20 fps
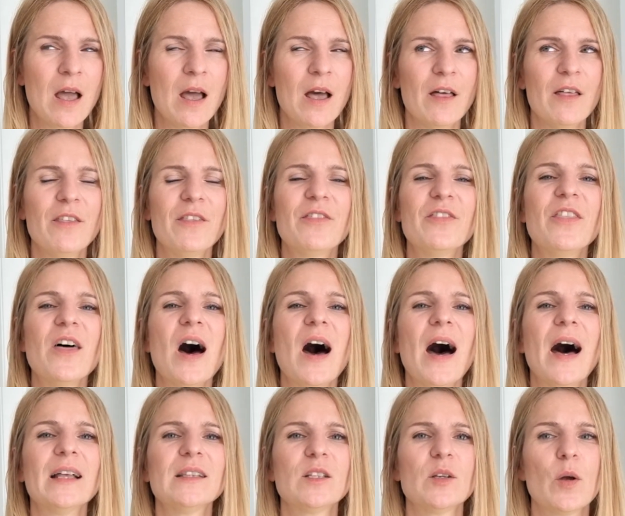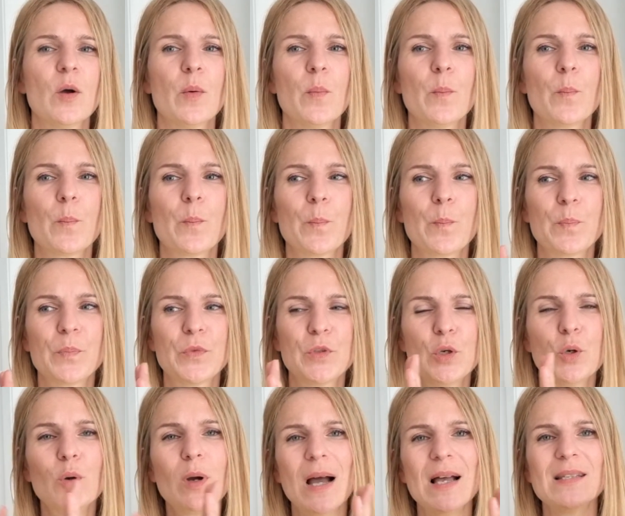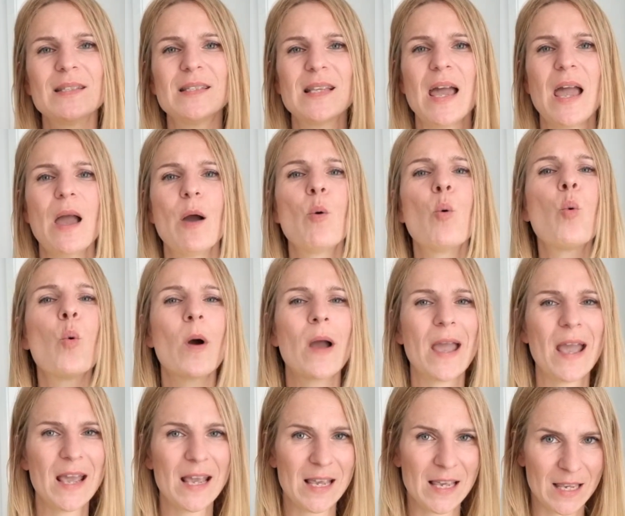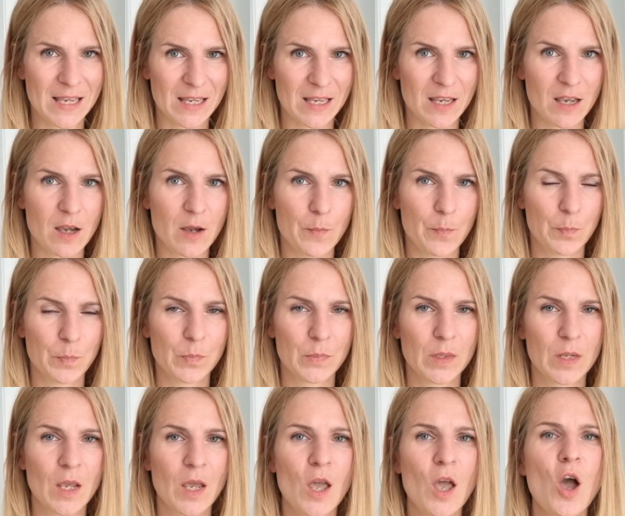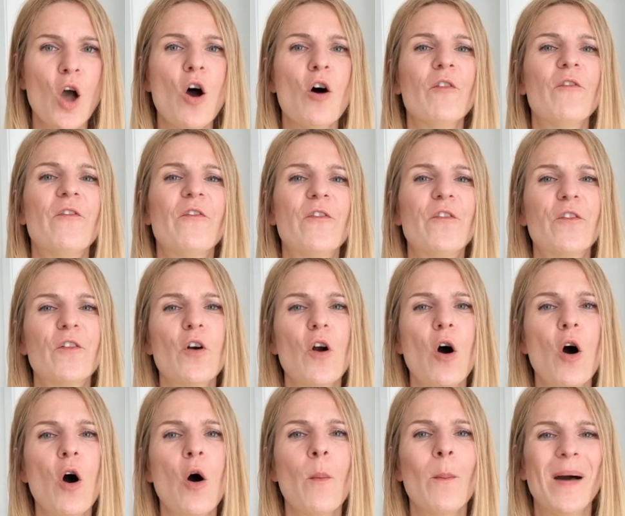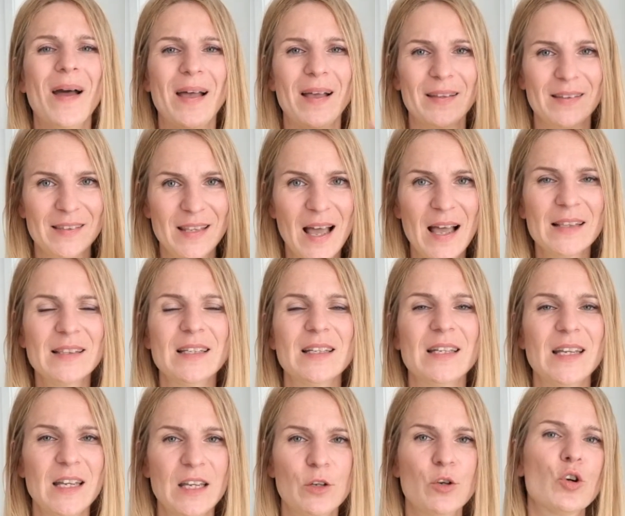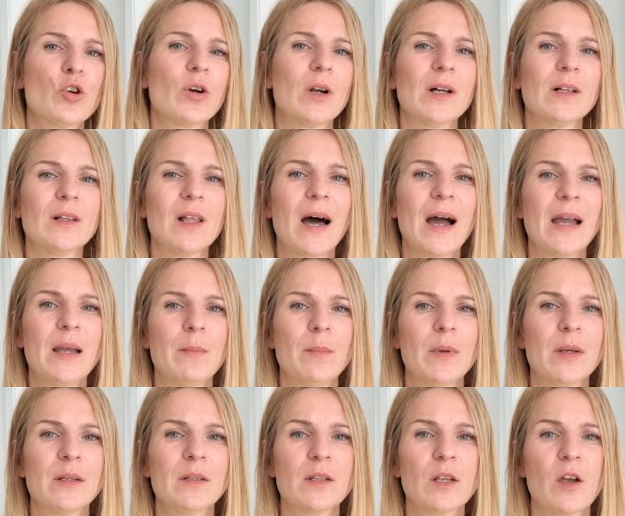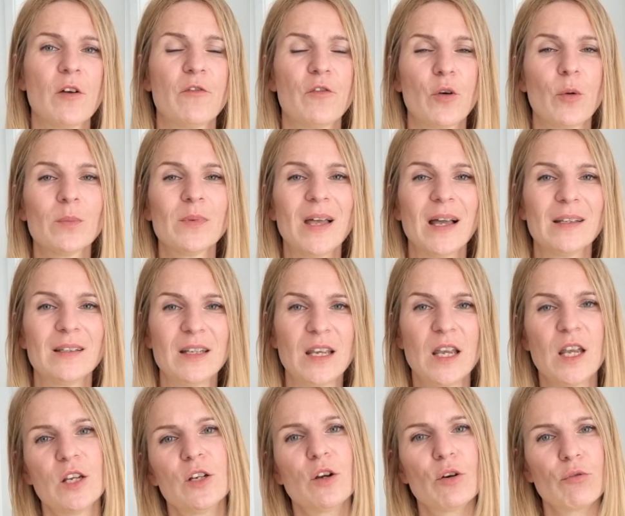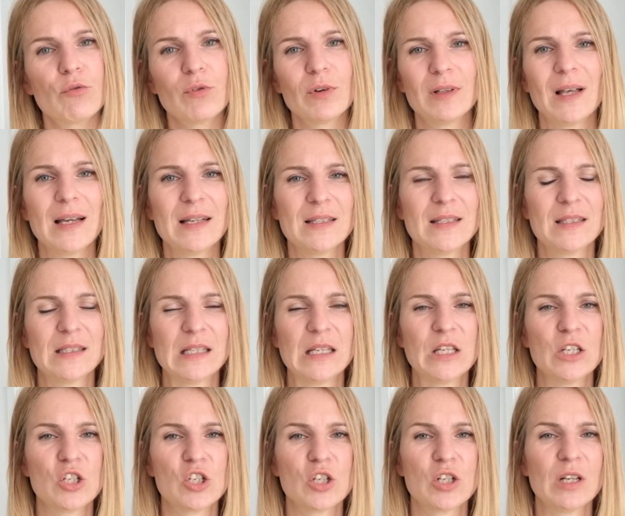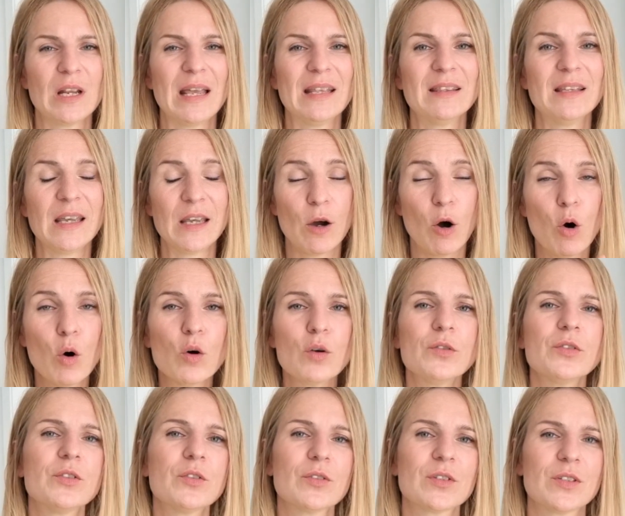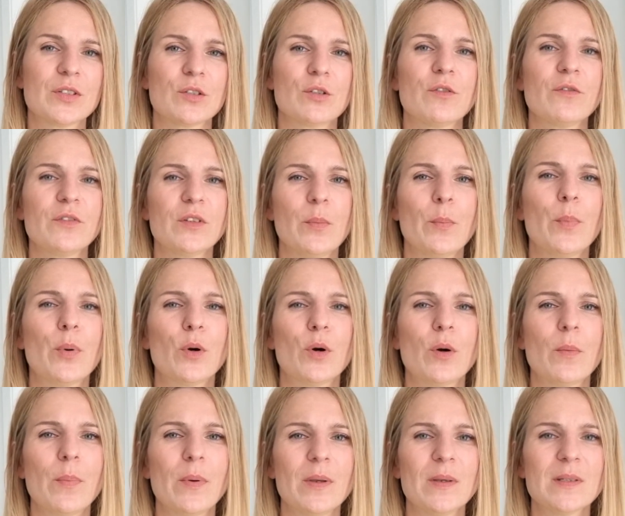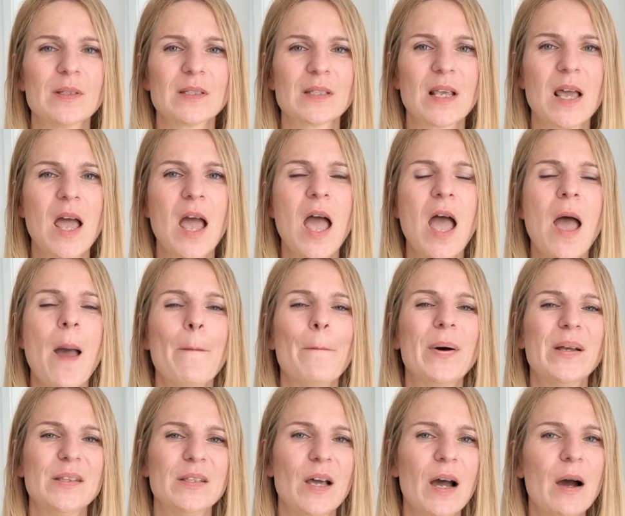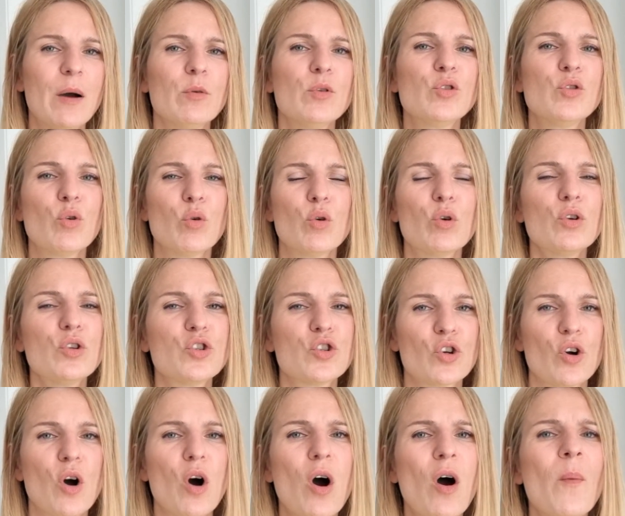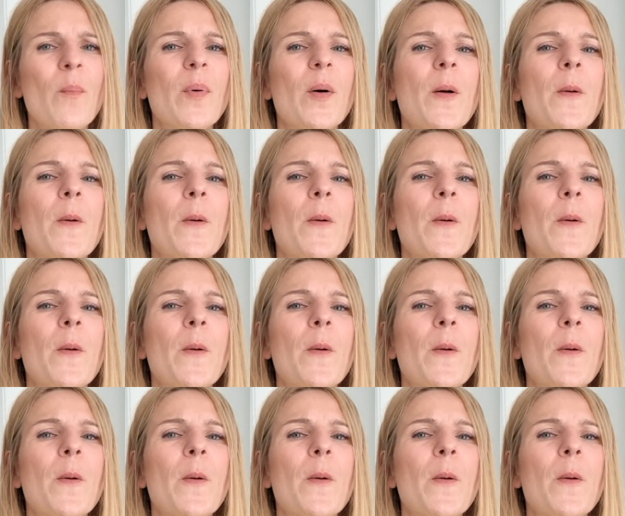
that took us away from that inner alignment, from that inner realization, and they also serve the purpose. But now your job